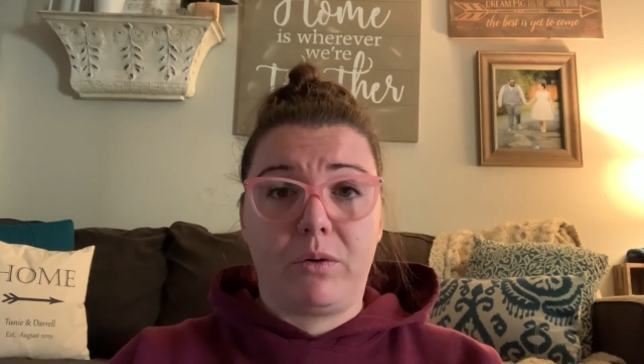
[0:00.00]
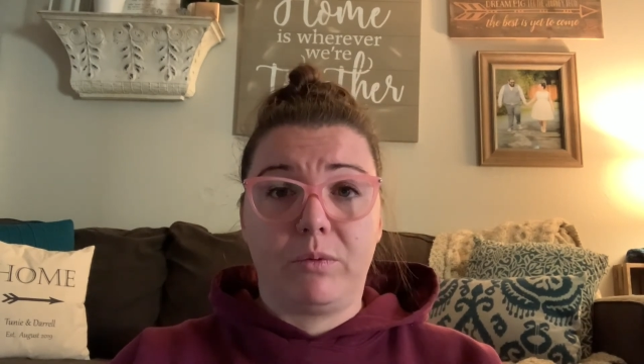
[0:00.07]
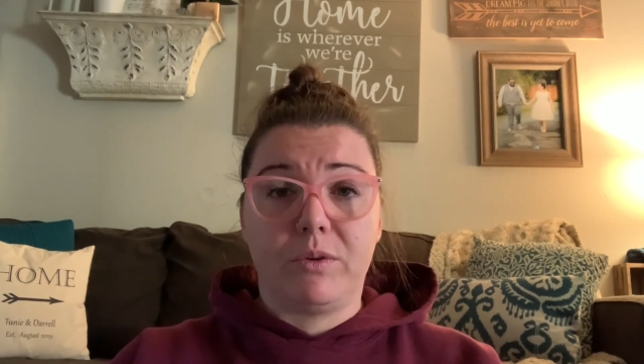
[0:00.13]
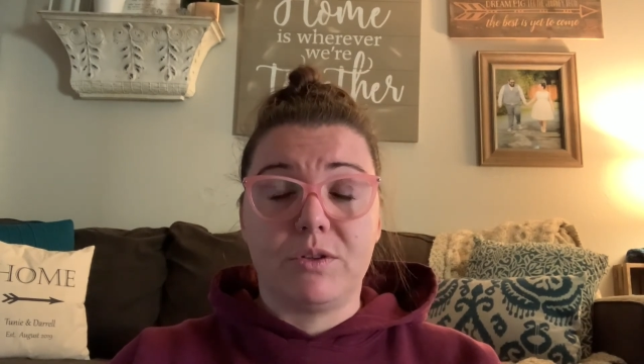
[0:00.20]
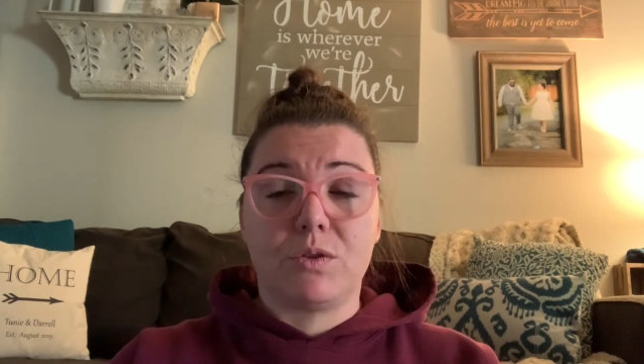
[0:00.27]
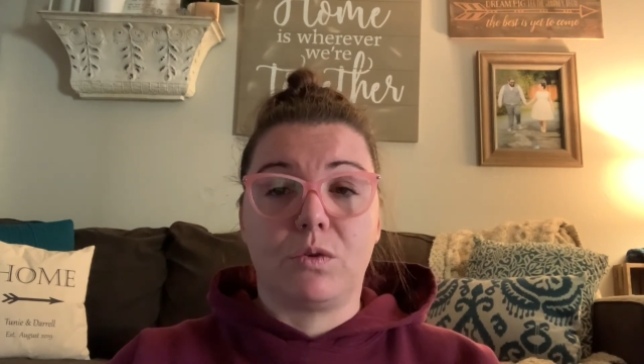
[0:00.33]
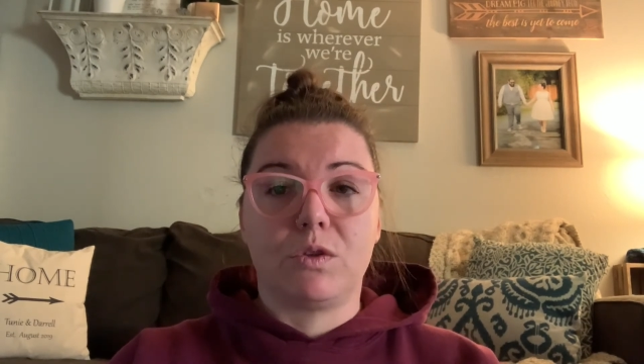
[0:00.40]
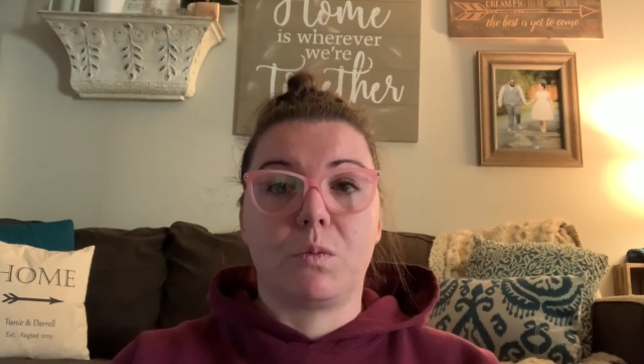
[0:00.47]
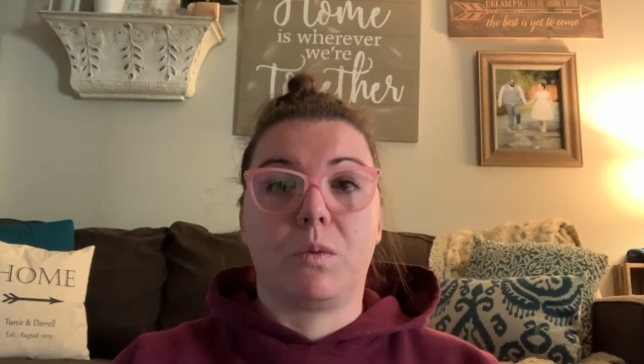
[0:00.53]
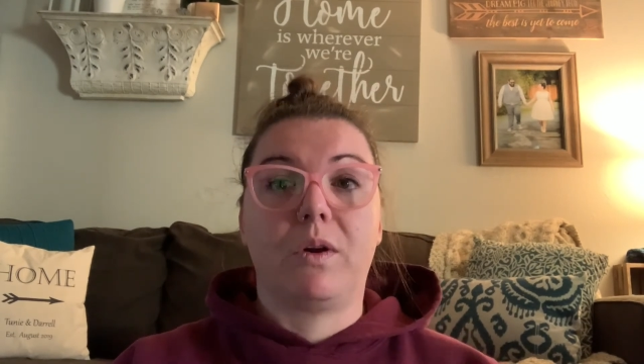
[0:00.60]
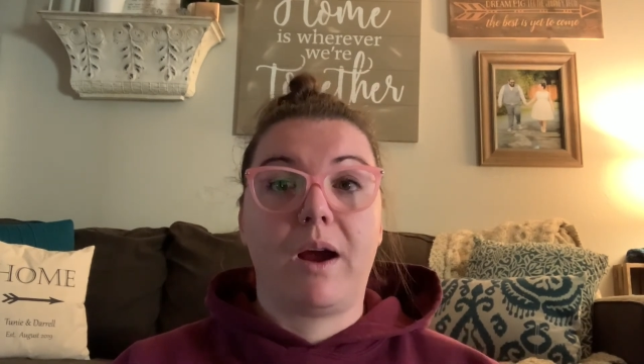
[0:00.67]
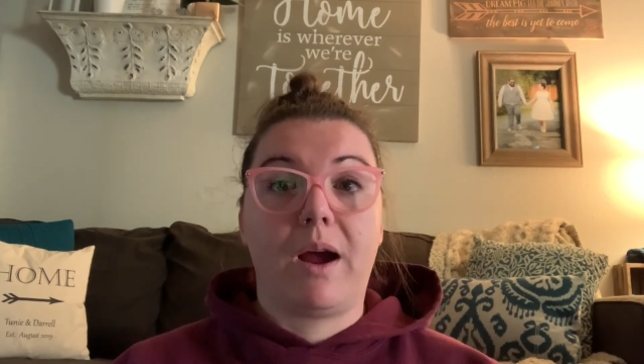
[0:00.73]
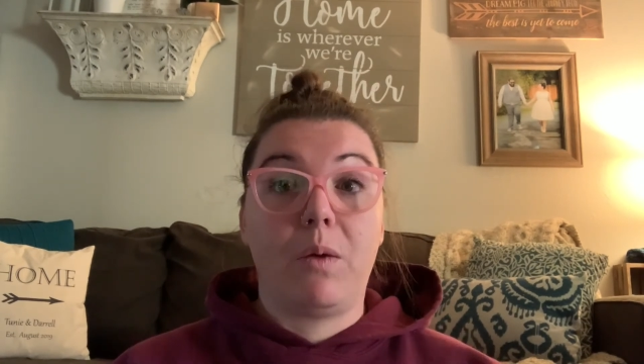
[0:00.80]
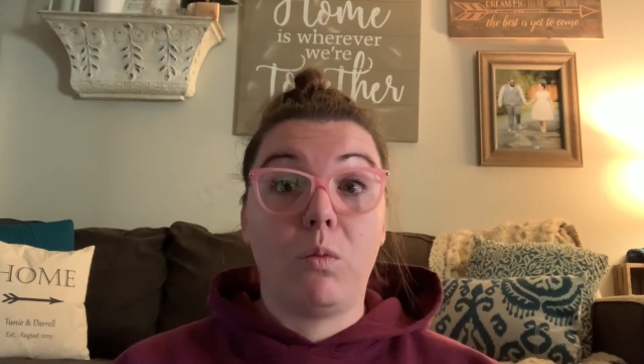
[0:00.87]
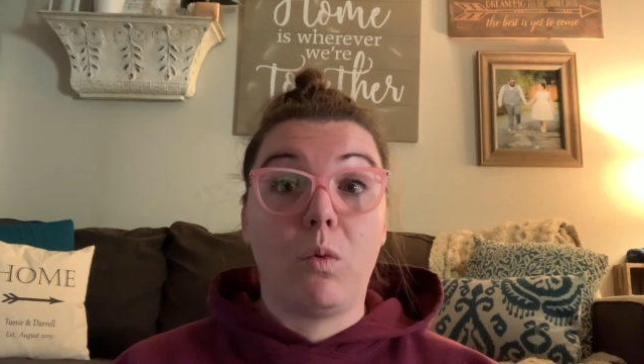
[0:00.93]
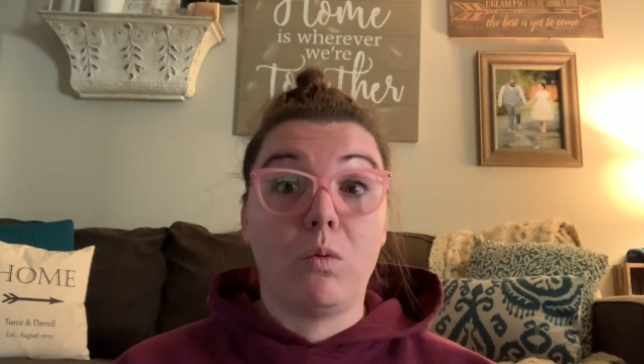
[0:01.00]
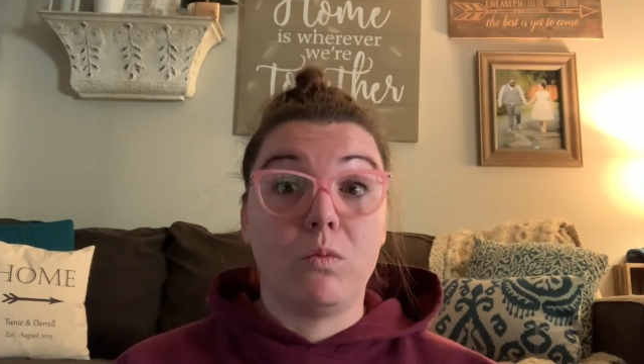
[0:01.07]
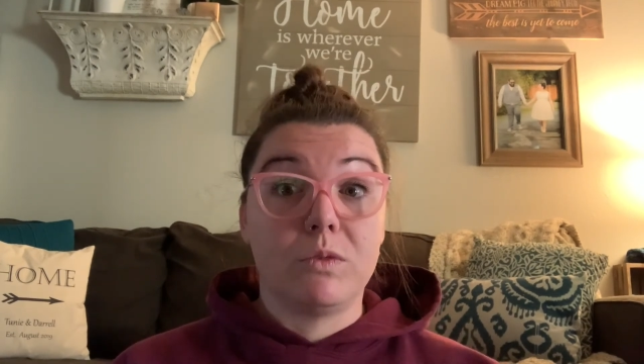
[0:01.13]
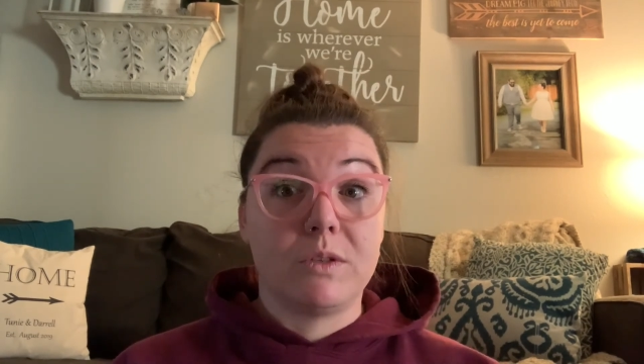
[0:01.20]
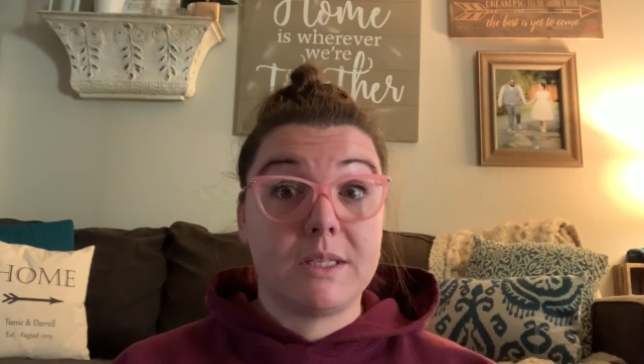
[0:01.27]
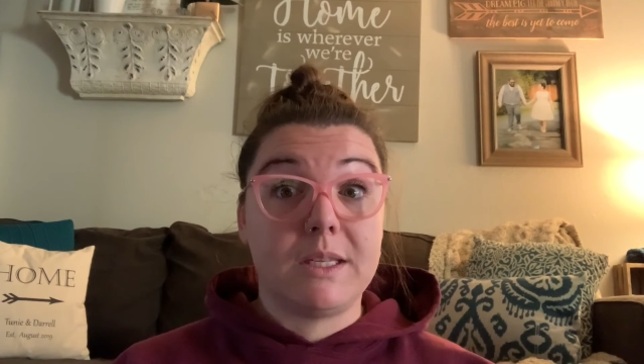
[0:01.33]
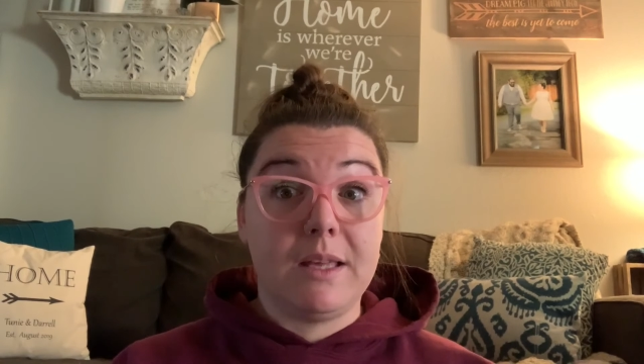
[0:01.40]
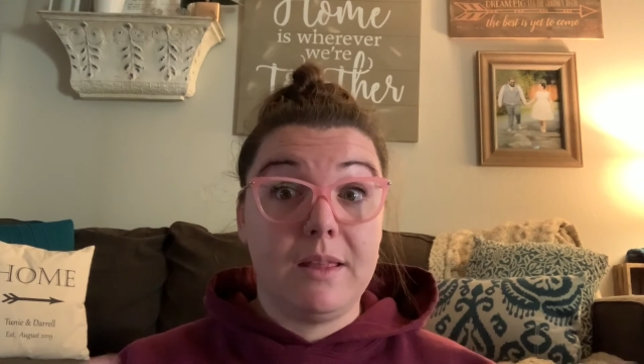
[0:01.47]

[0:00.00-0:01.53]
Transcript: results where I won't see